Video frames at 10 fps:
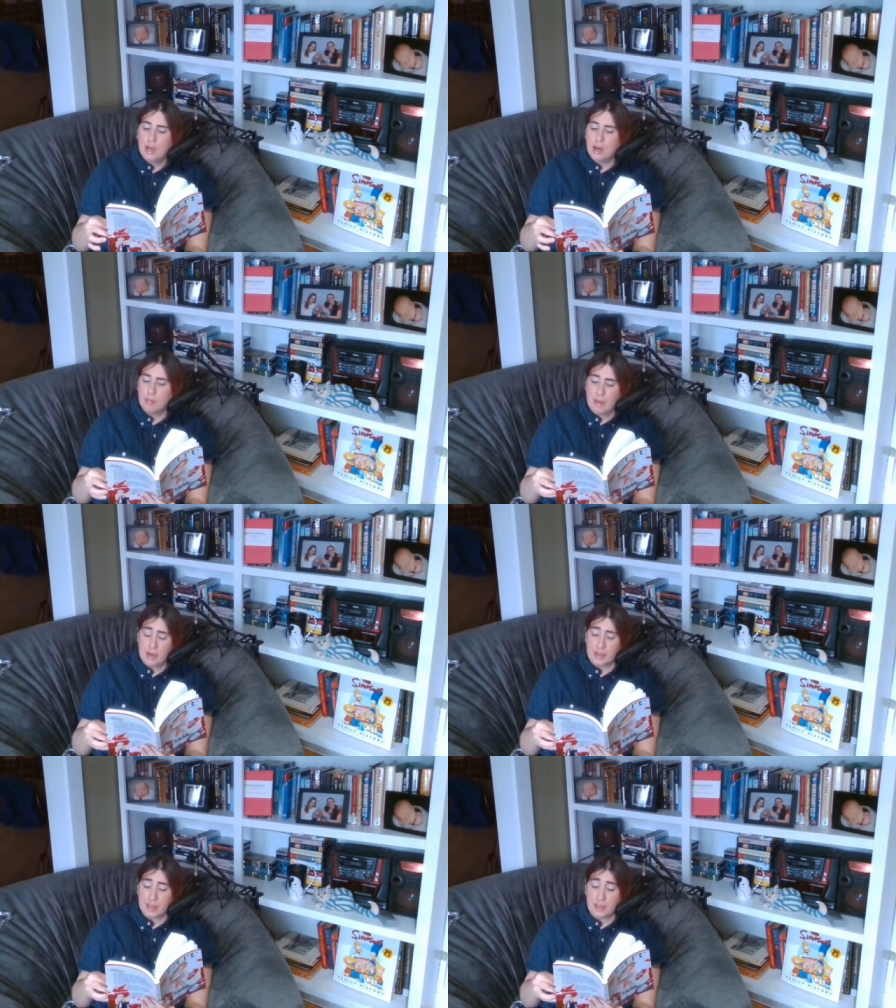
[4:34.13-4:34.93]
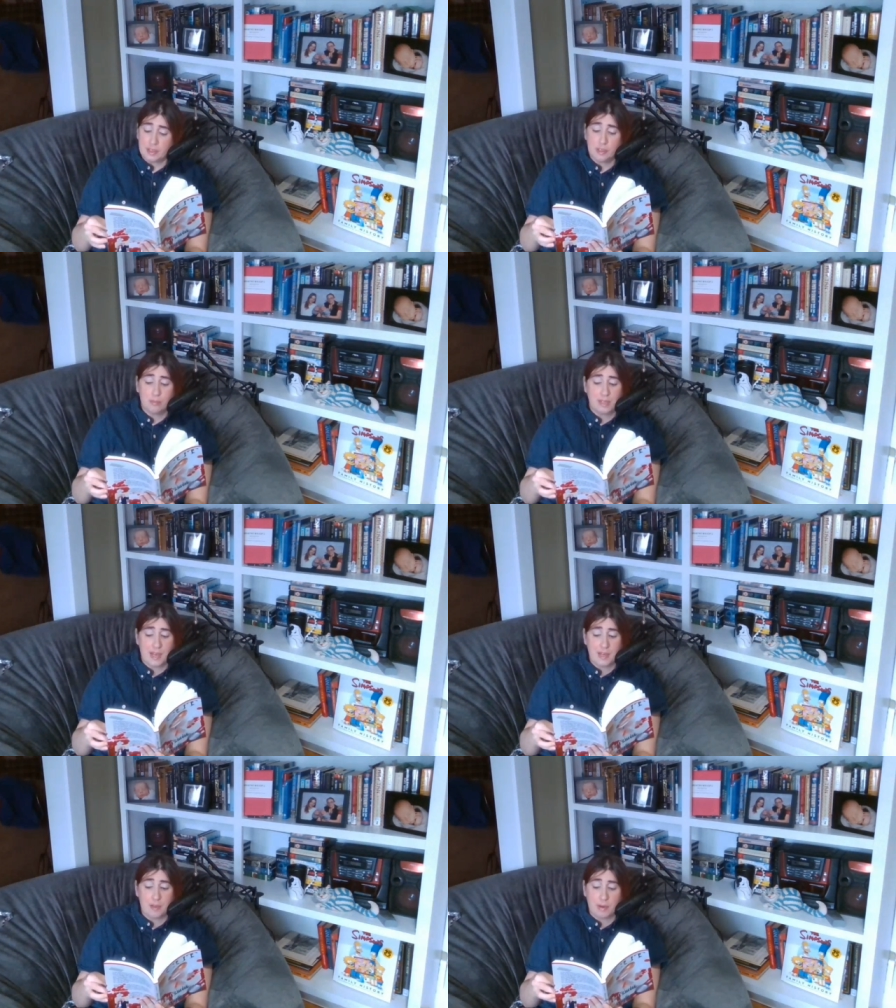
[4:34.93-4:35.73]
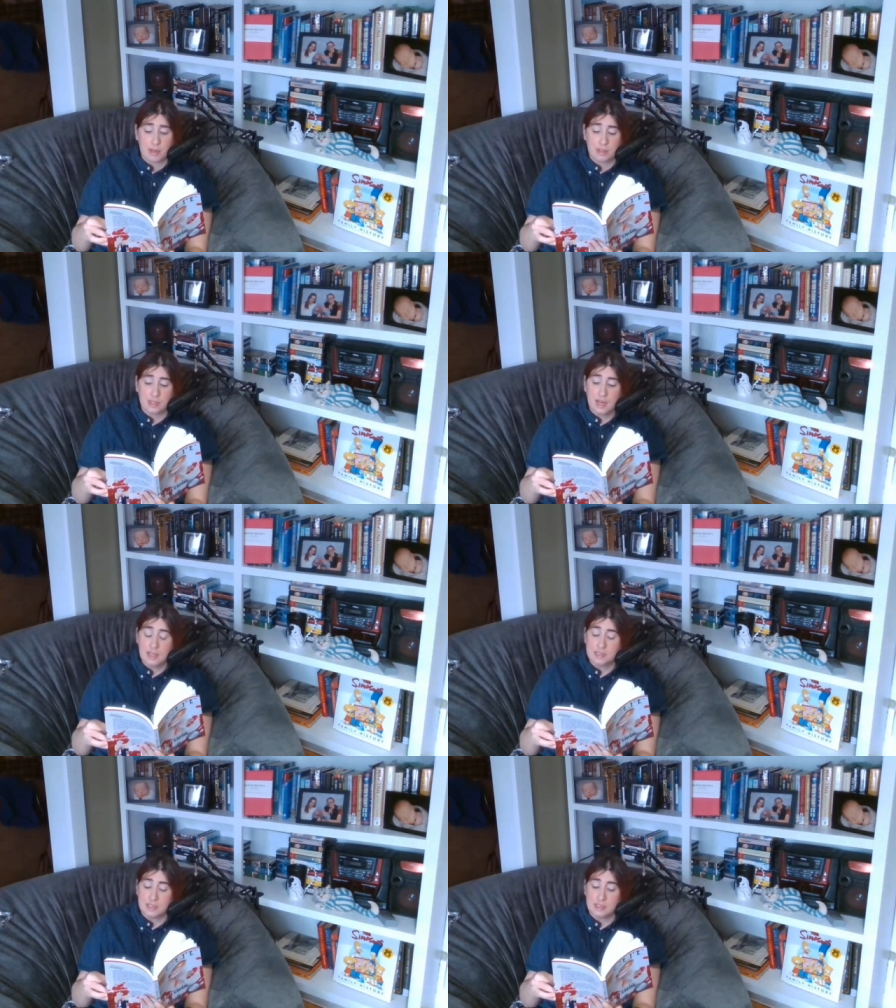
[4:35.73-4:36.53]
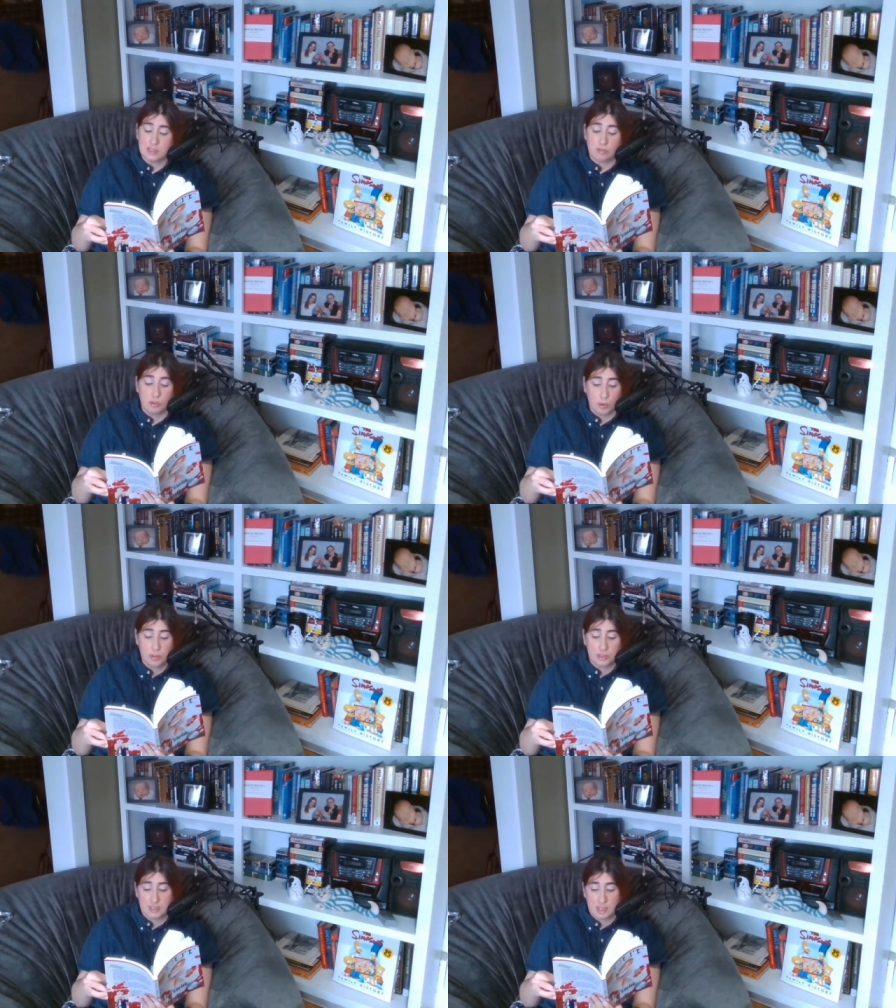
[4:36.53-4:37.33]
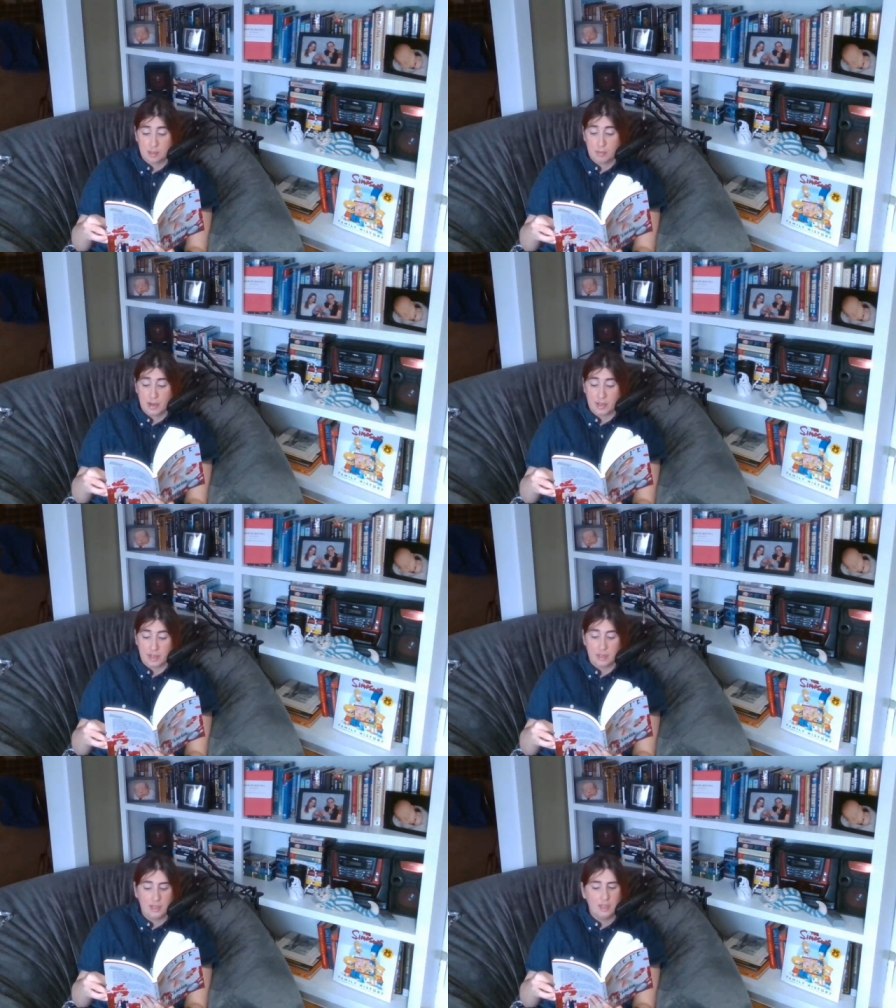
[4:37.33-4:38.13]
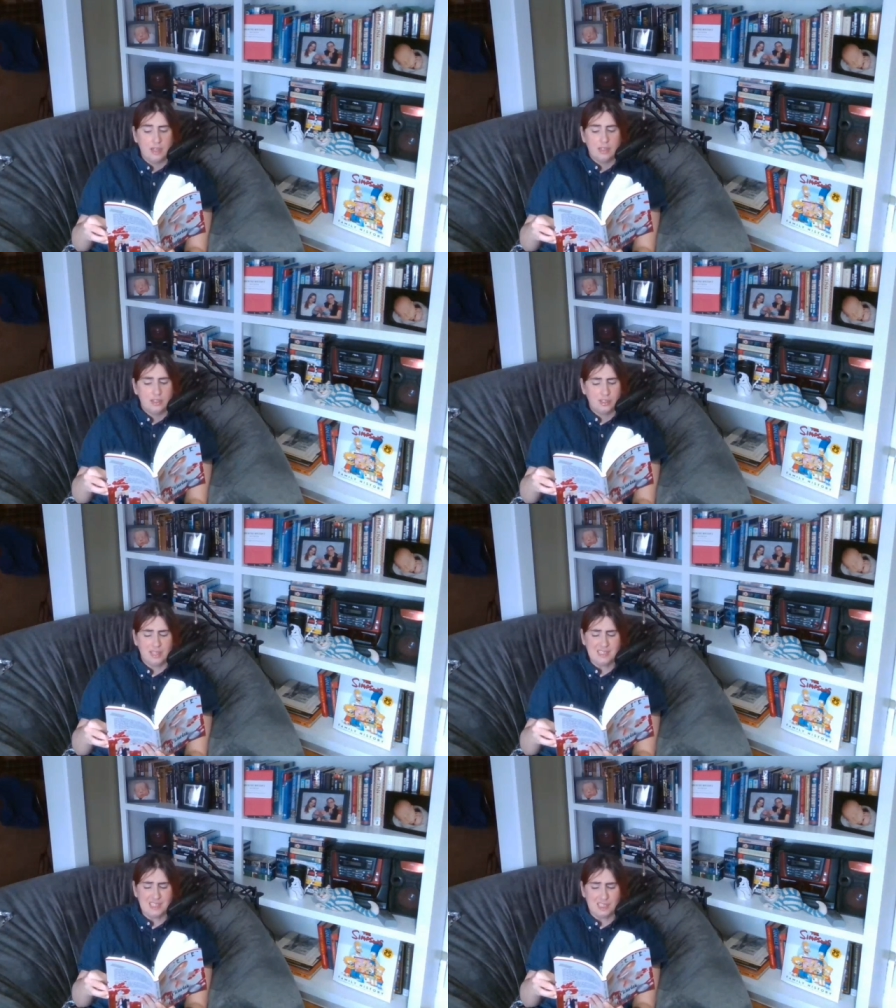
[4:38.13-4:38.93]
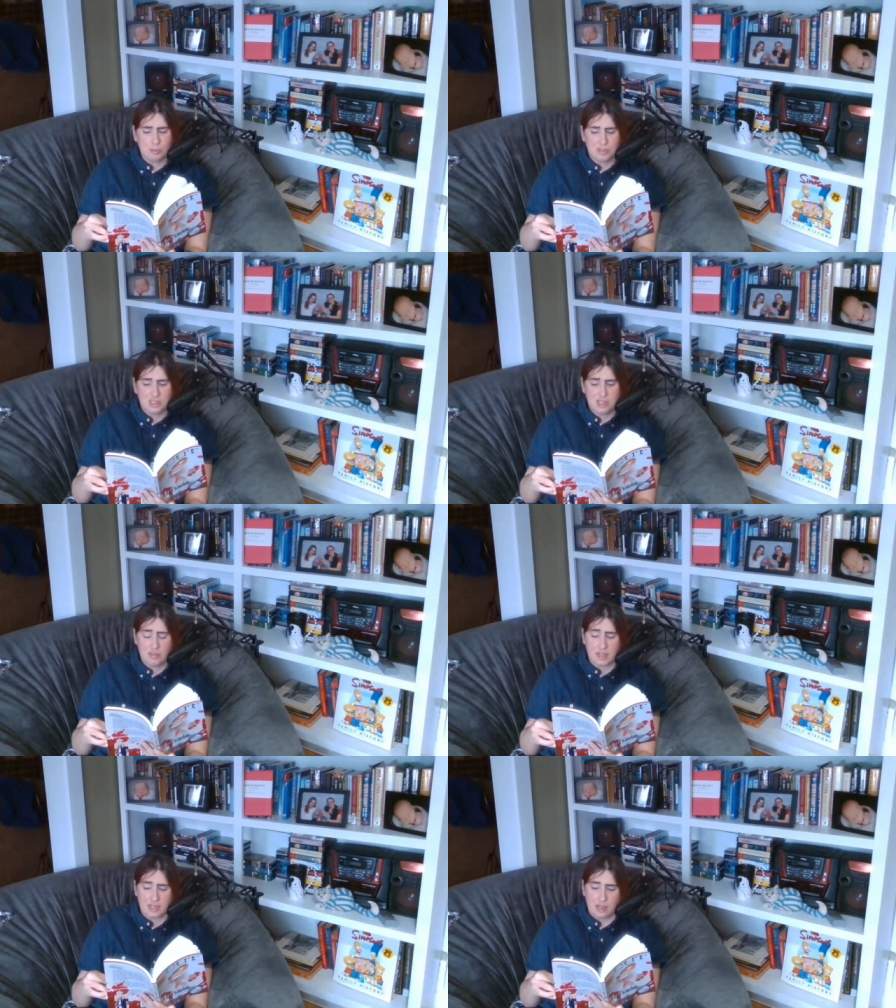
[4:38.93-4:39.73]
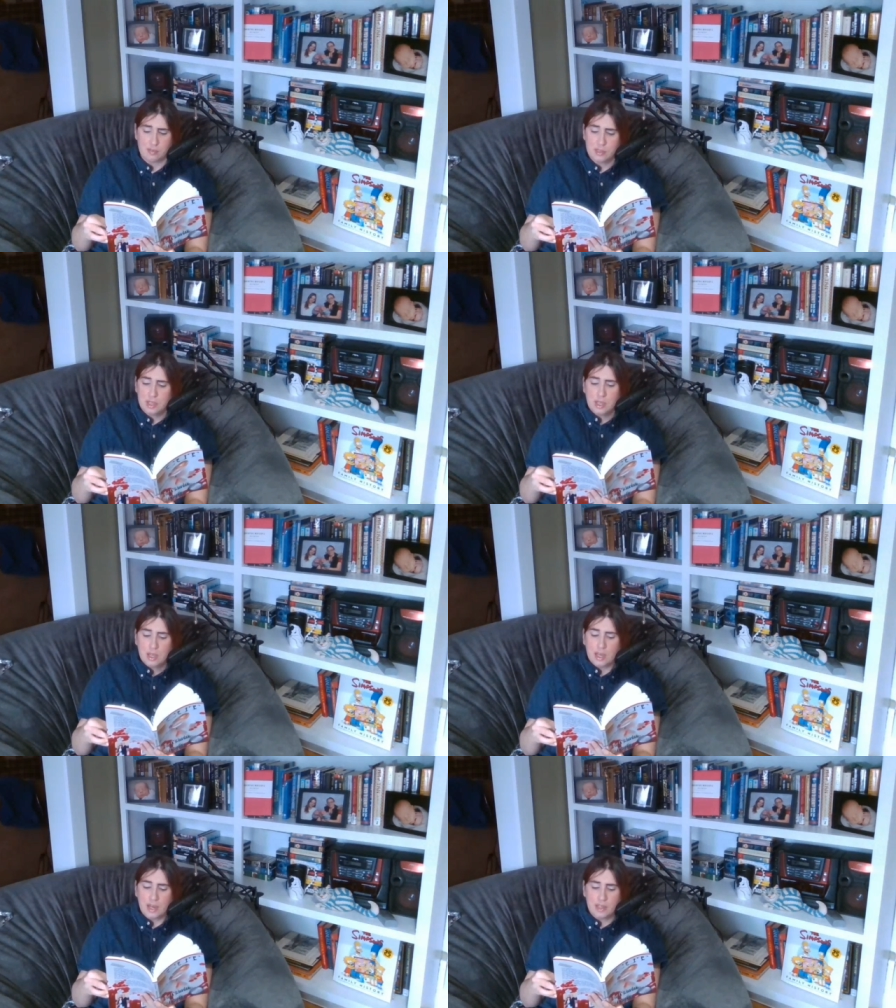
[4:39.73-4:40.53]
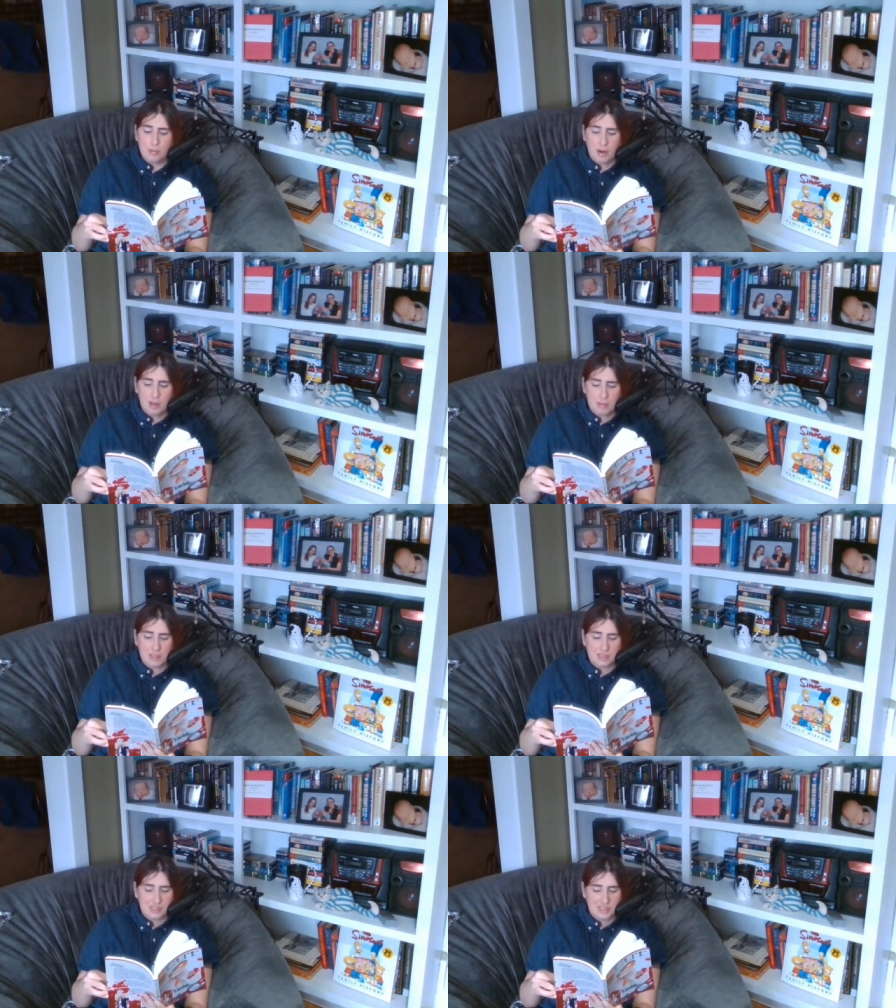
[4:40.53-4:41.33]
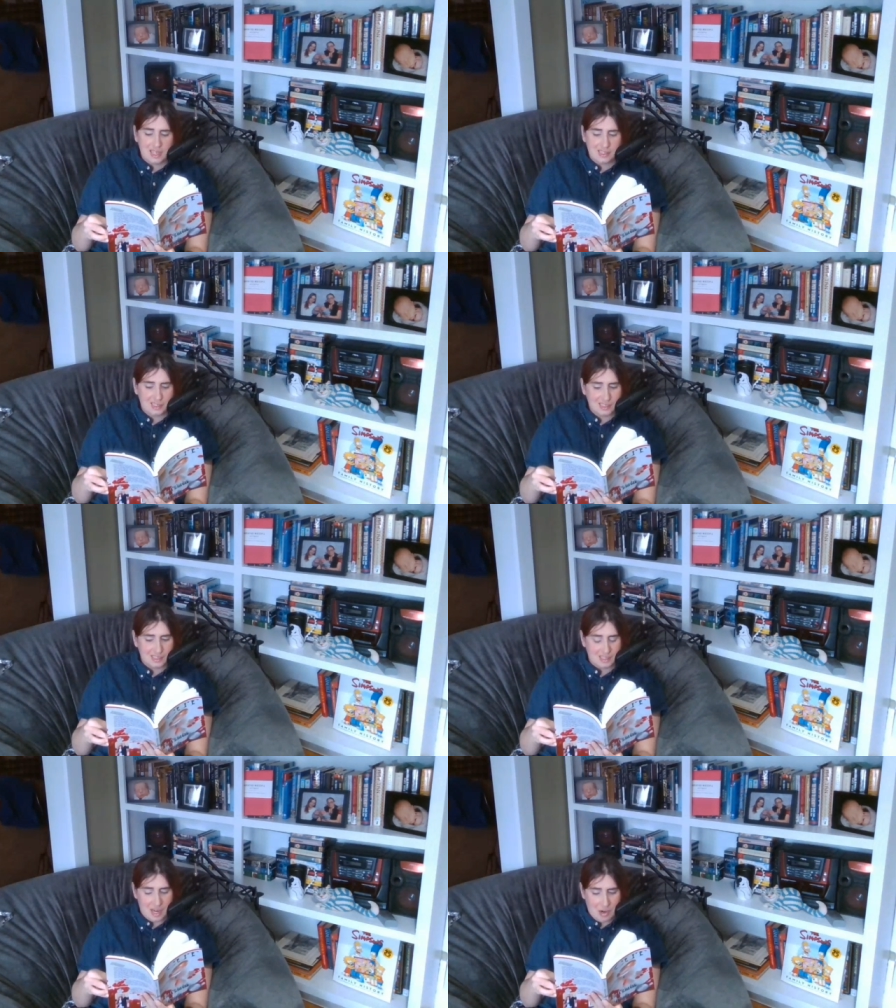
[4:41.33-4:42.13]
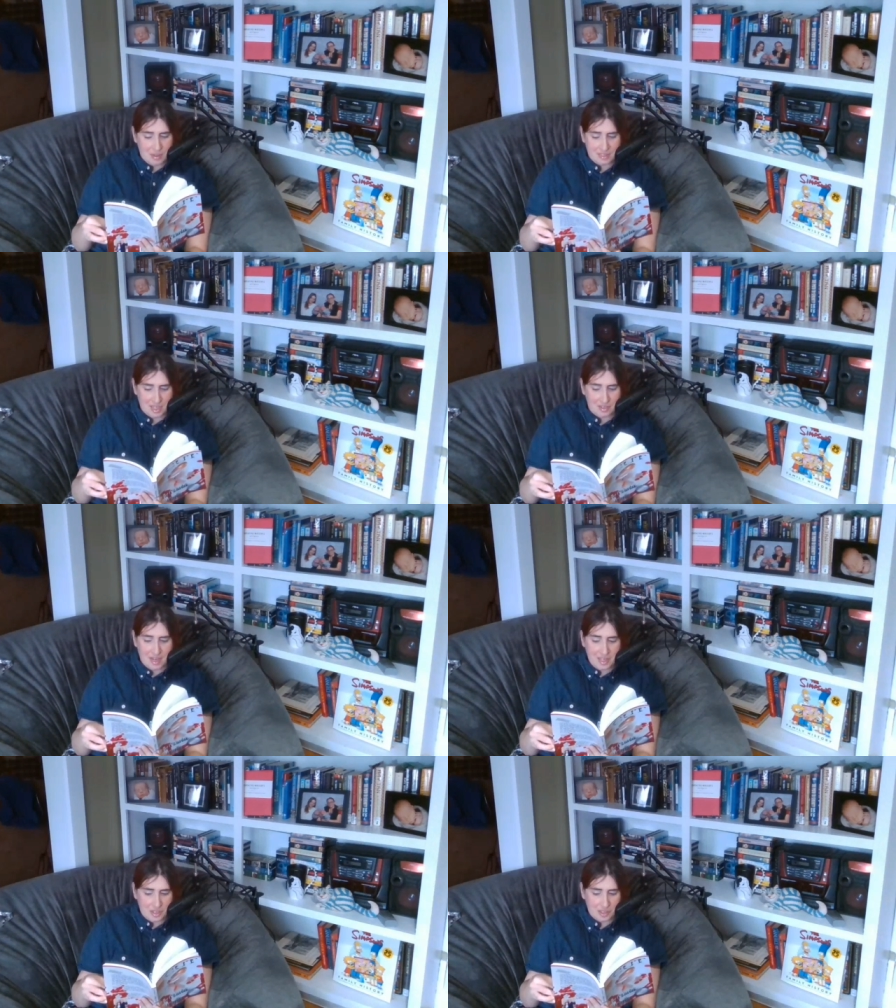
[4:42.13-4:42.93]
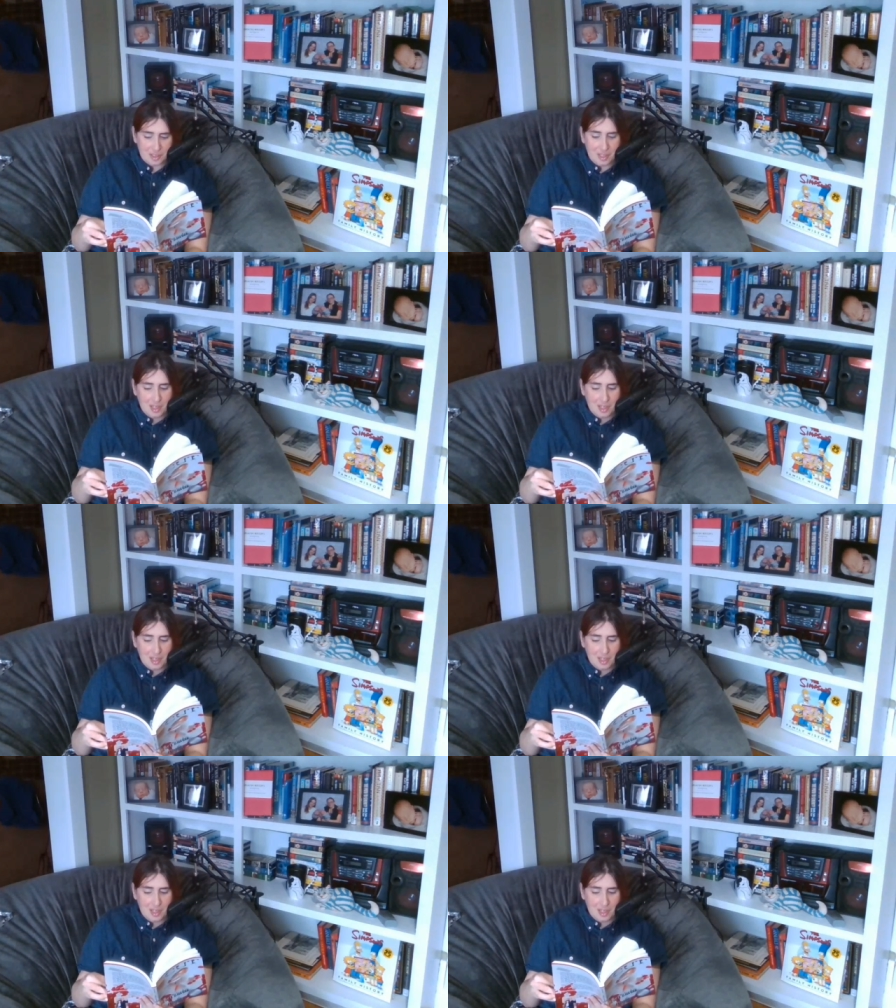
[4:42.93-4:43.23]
America could be anywhere on the continents of North or South America, so that's not specific enough. And the part about the states doesn't narrow it down either.